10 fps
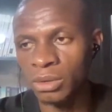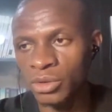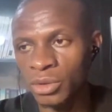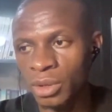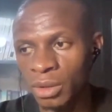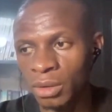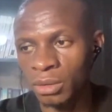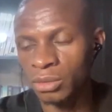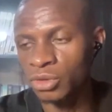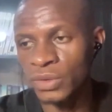
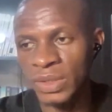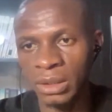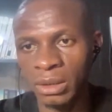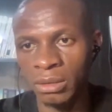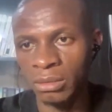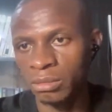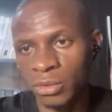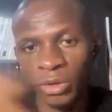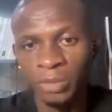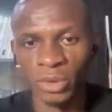using
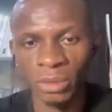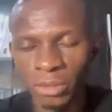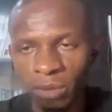crypto